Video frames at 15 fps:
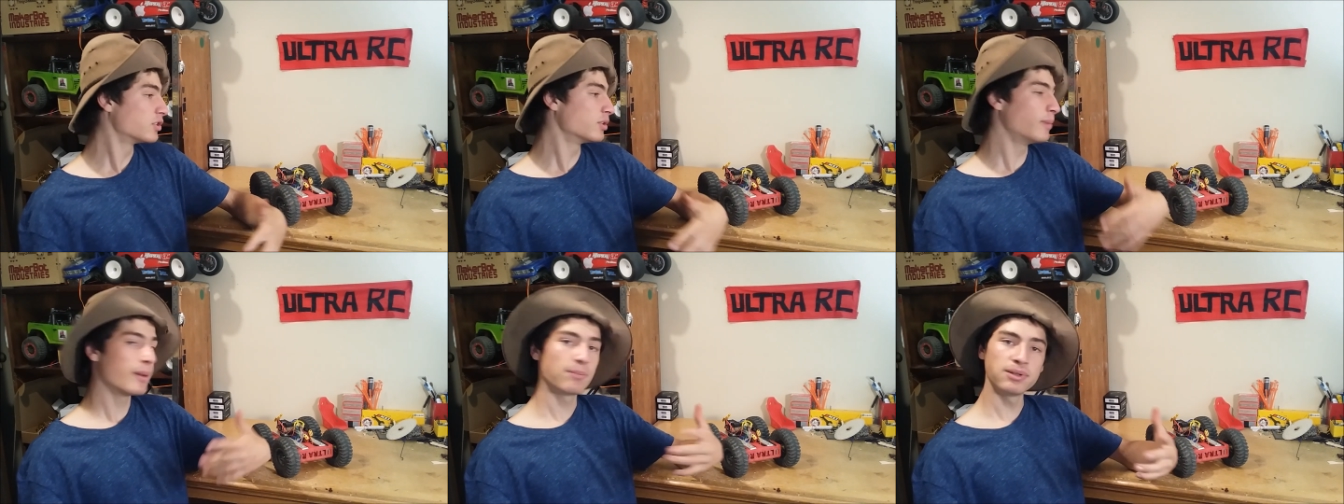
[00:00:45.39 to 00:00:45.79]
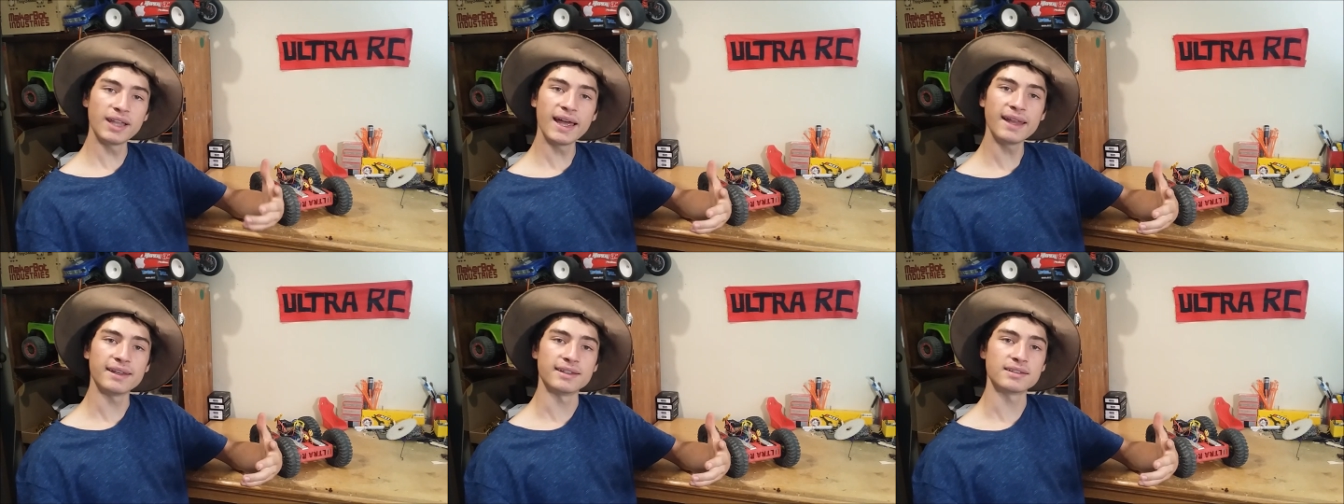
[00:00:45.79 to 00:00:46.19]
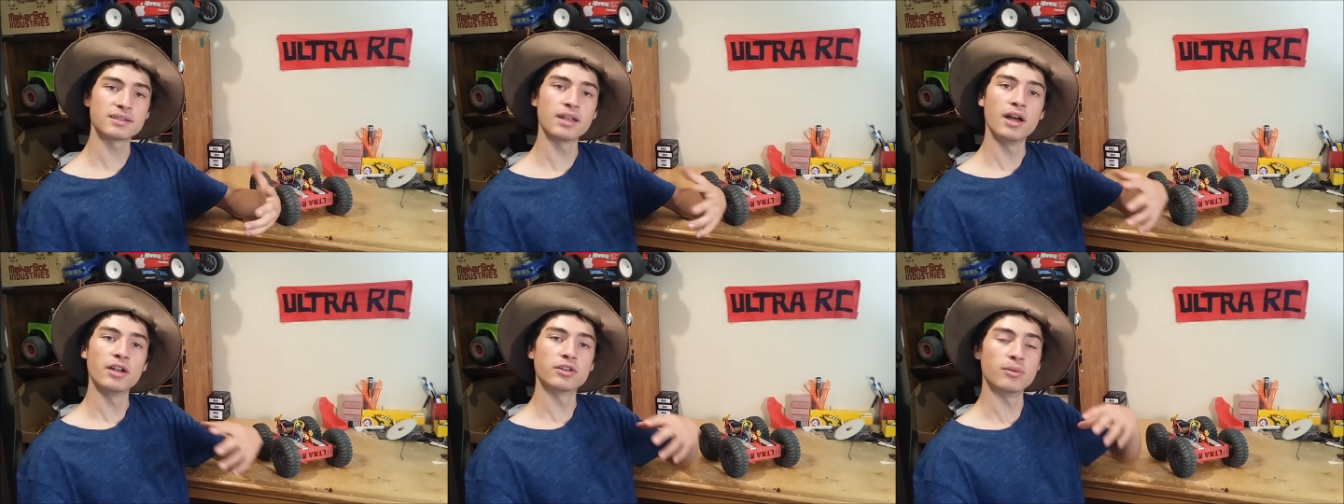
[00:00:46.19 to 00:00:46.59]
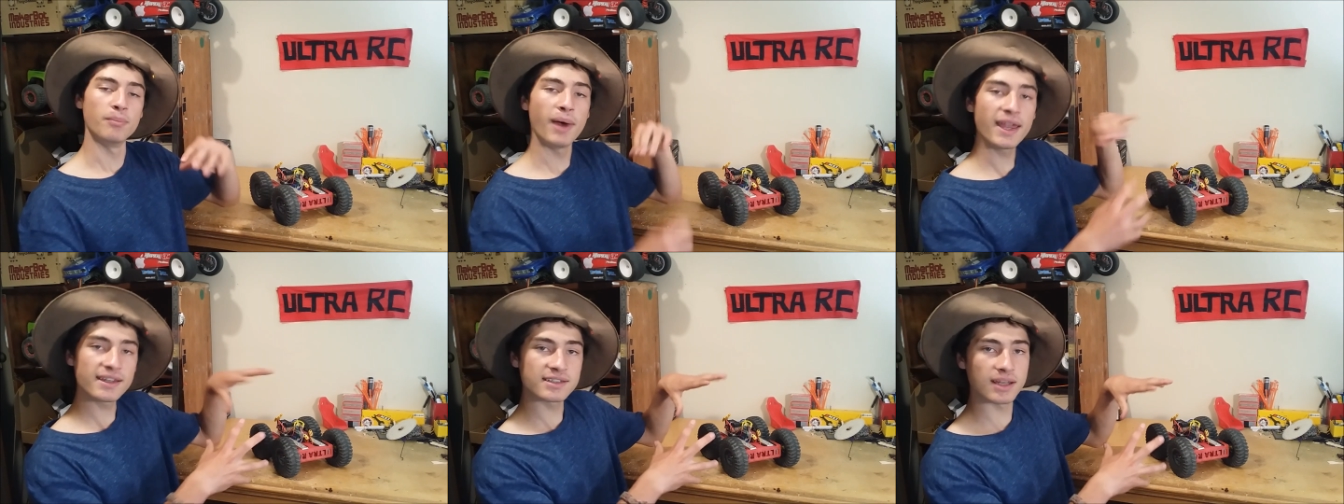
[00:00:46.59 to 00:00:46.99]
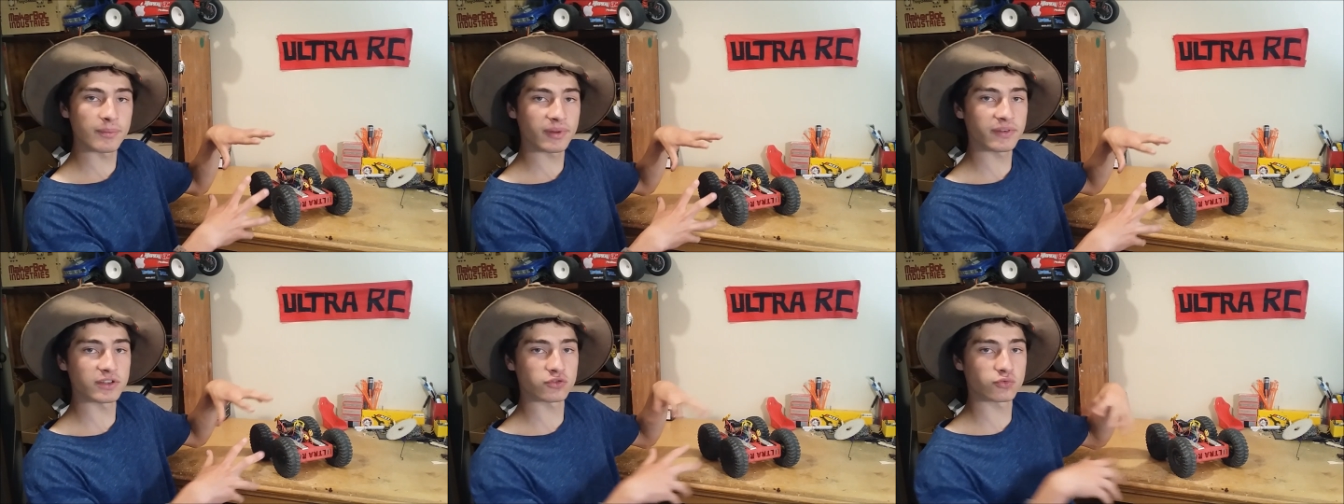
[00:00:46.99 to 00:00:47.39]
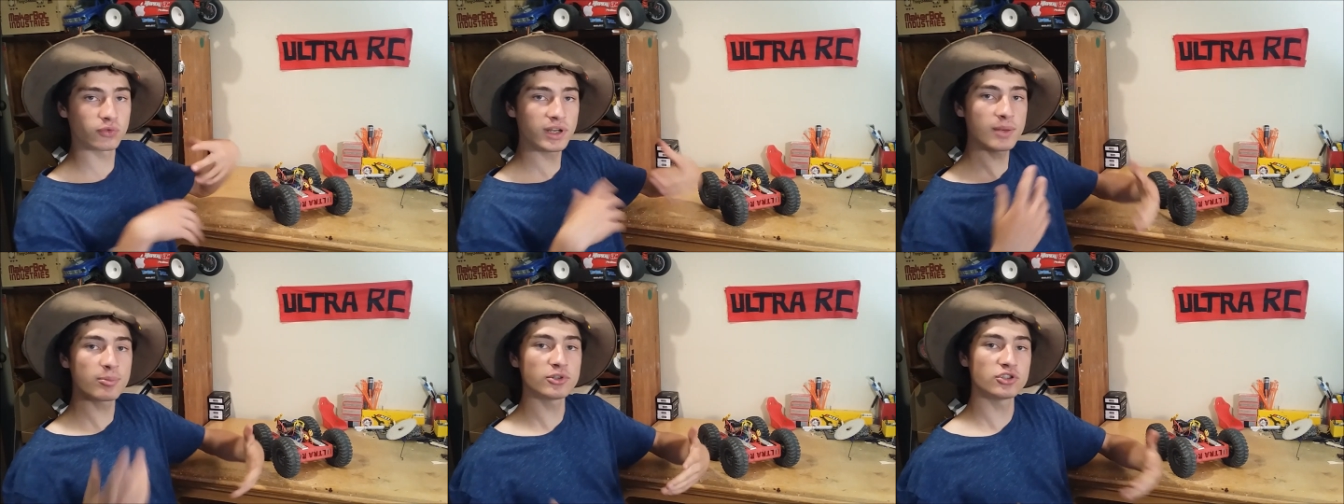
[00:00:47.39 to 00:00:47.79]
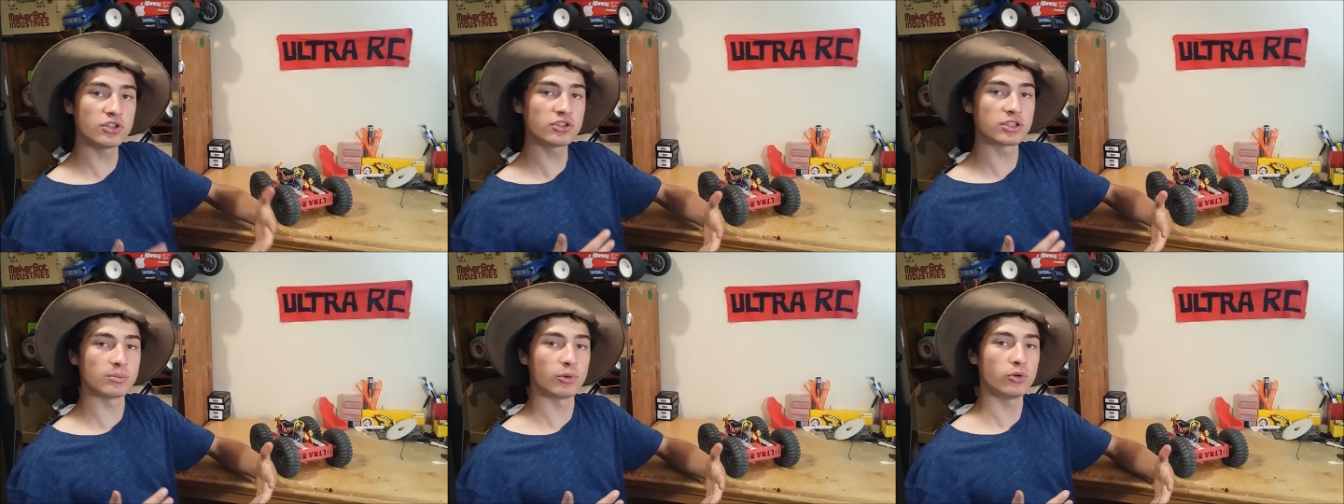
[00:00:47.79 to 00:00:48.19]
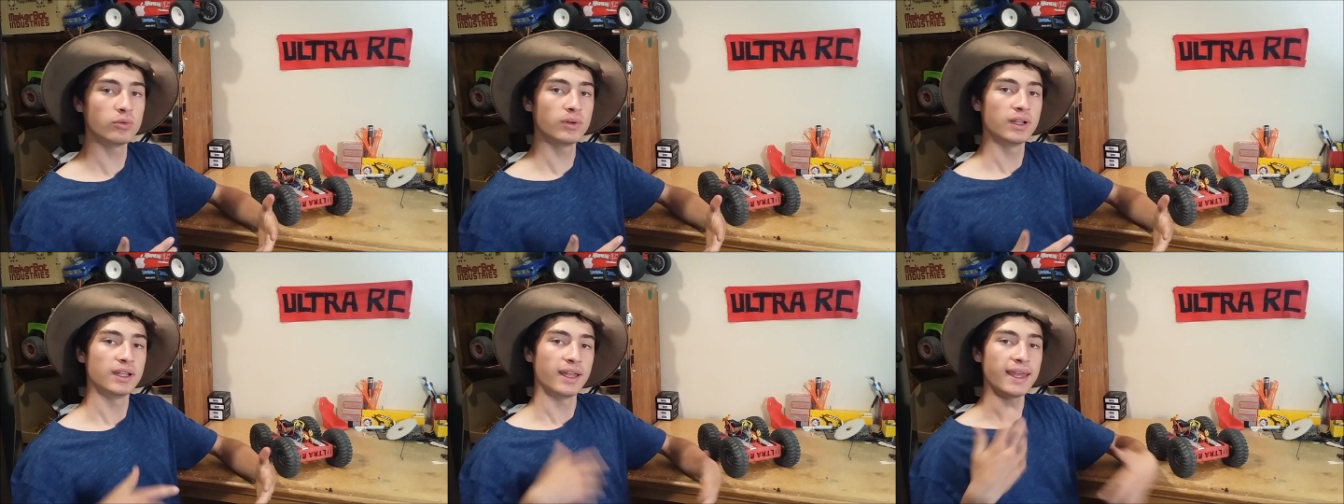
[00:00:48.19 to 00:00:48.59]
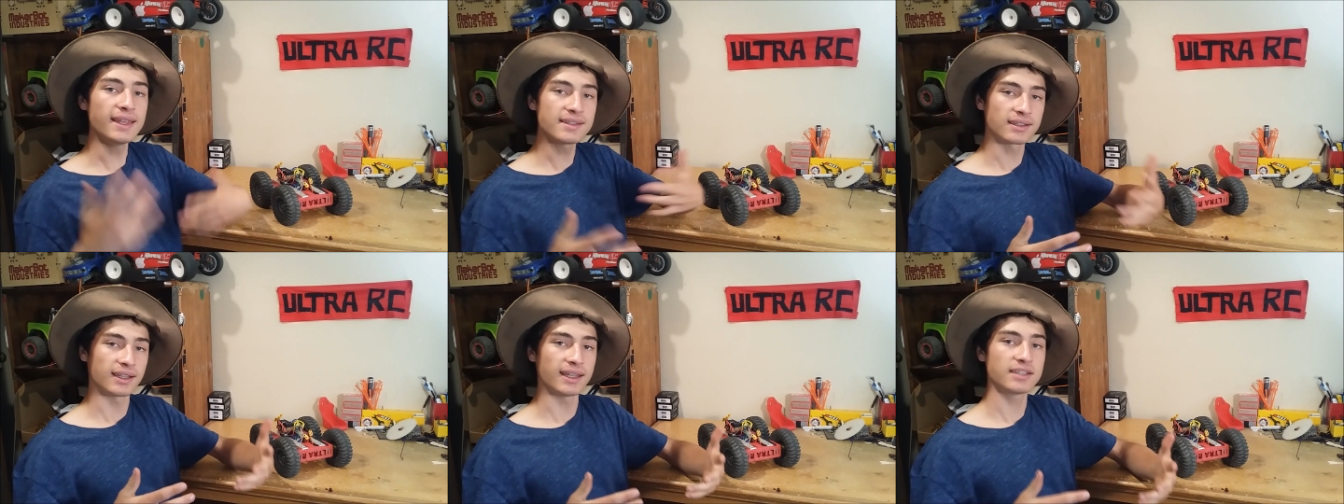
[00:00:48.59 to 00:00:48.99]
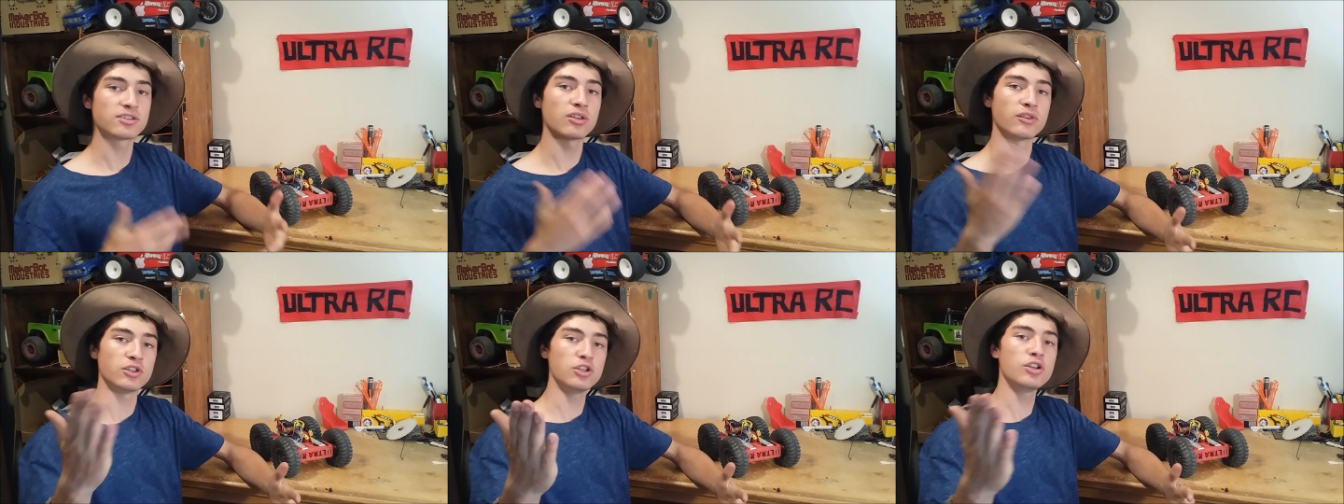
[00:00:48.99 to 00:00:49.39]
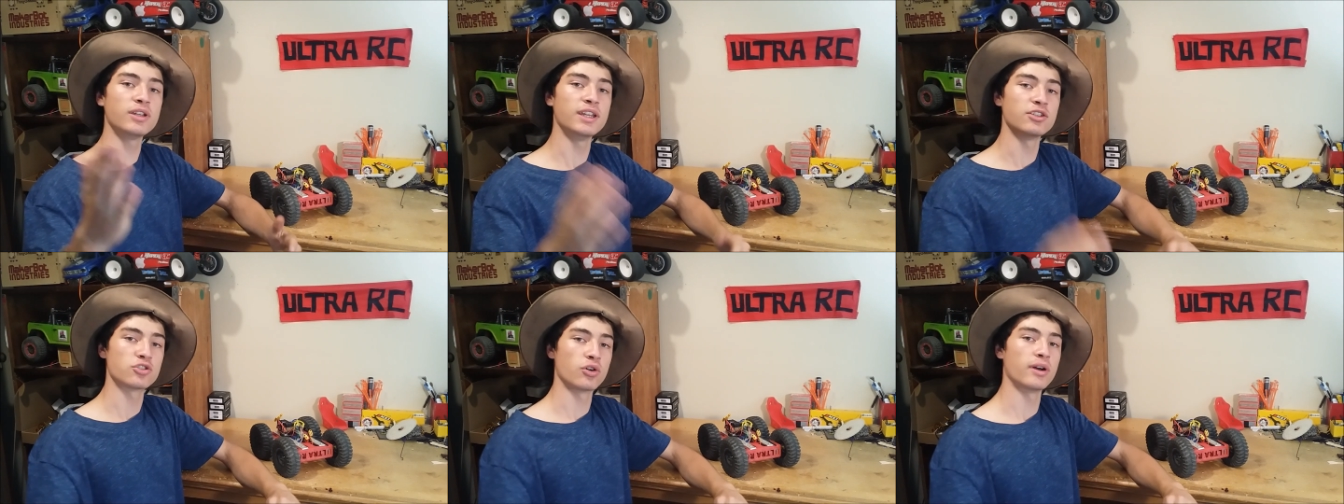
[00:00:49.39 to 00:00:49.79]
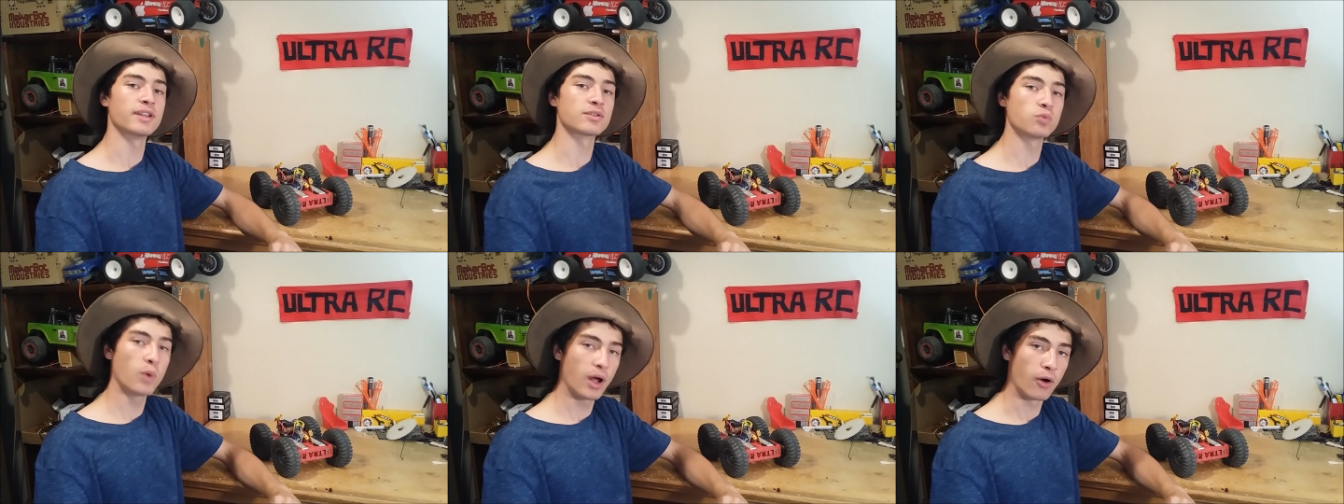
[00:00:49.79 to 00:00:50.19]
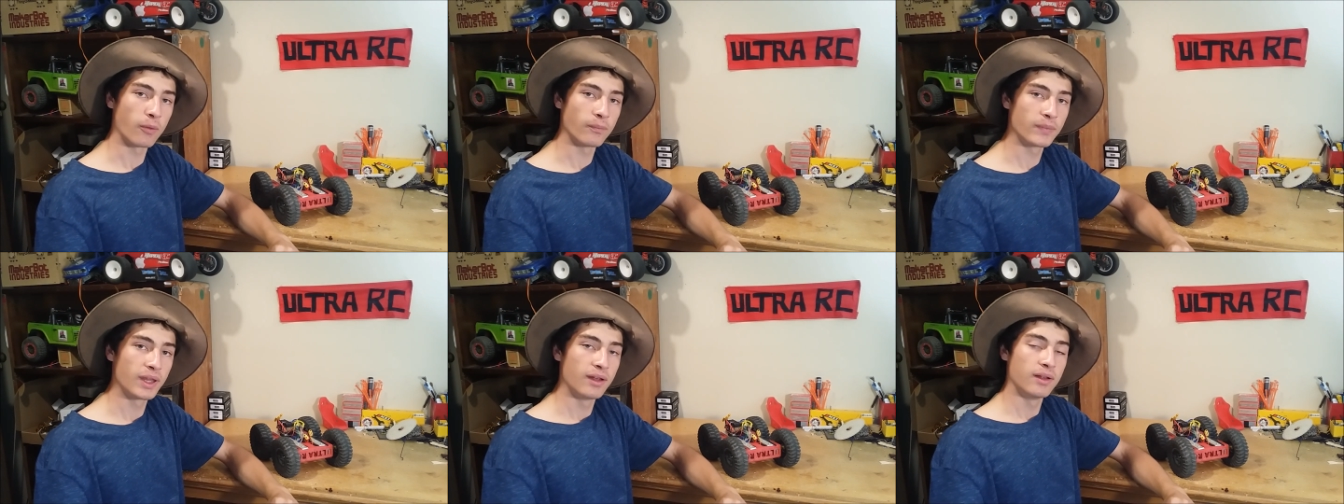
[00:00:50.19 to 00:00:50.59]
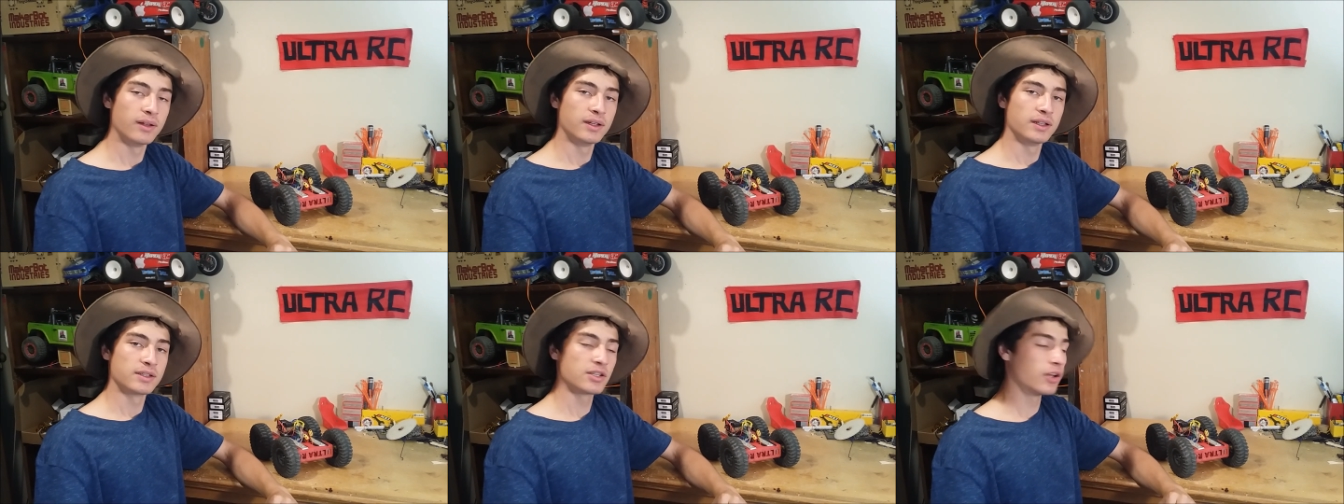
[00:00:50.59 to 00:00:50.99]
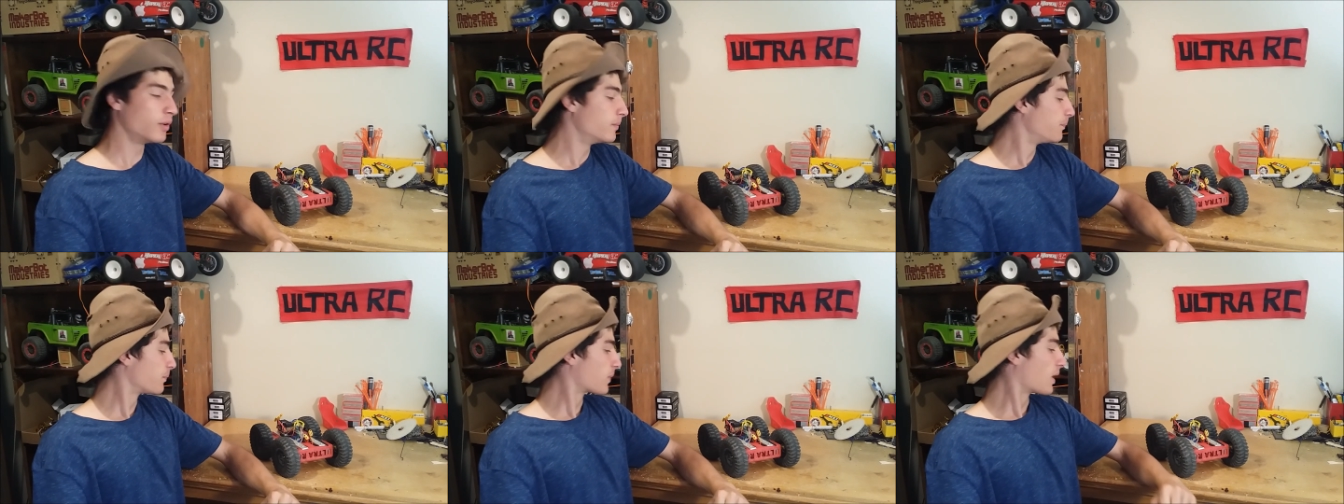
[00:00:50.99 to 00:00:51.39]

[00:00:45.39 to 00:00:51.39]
So my plan is to make something that's reproducible easily so that you can enjoy it as well. So,